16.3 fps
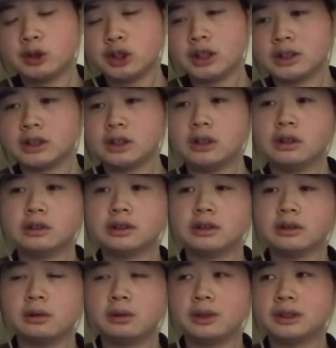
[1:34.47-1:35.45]
at
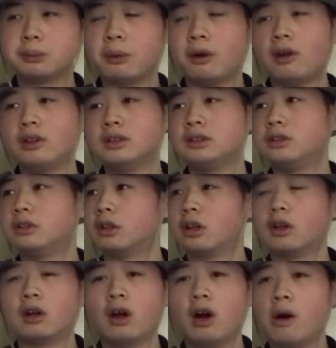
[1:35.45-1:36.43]
St. Louis Ponds,
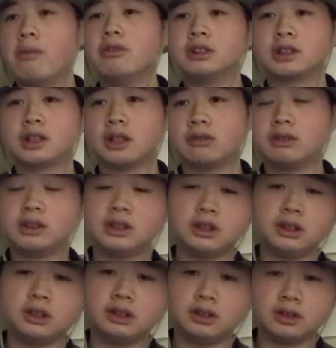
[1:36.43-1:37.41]
you're almost
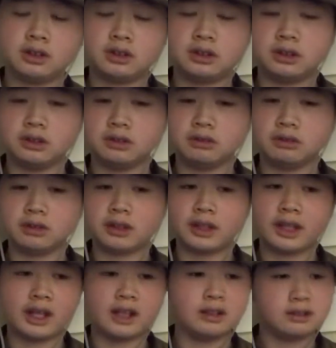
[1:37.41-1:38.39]
guaranteed to
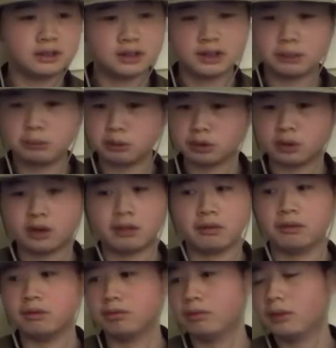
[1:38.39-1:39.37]
get some sort
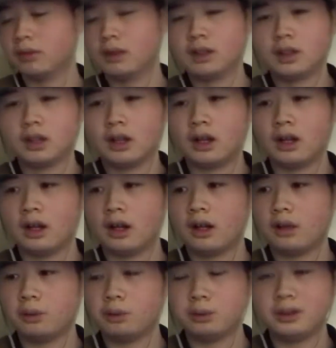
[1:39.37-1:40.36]
of
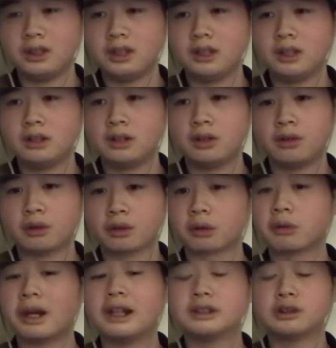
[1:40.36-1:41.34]
weed or
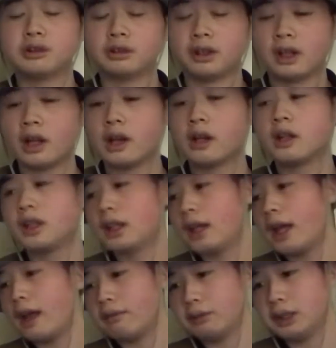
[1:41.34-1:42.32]
grass on a line
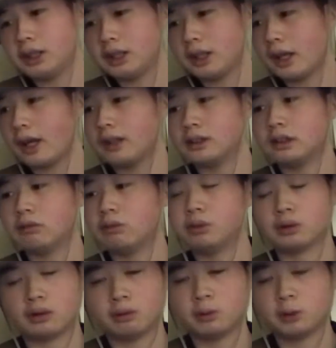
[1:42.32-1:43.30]
every cast if
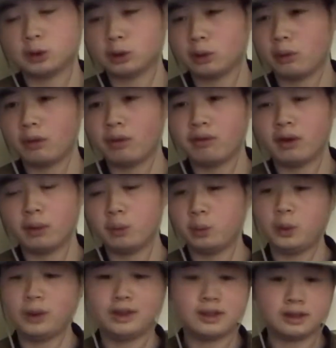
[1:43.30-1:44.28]
you're fishing with a
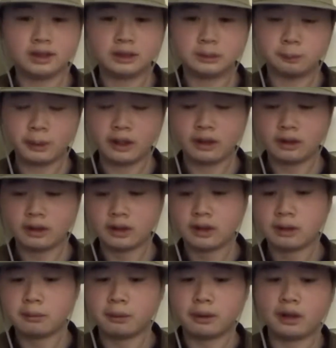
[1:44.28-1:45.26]
weedless bait.
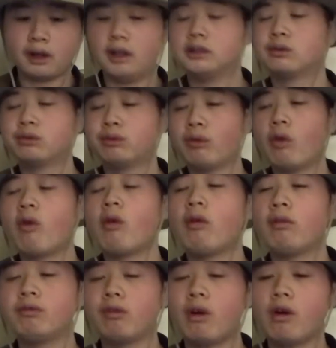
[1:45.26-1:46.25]
But as
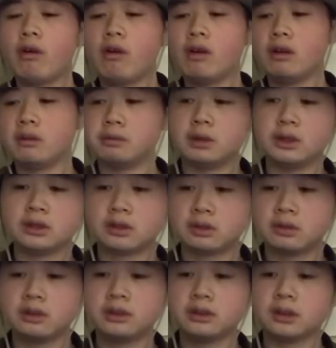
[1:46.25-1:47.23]
fall and winter
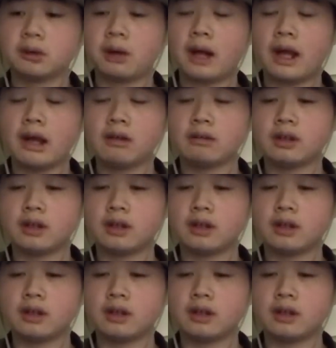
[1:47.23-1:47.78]
runs around,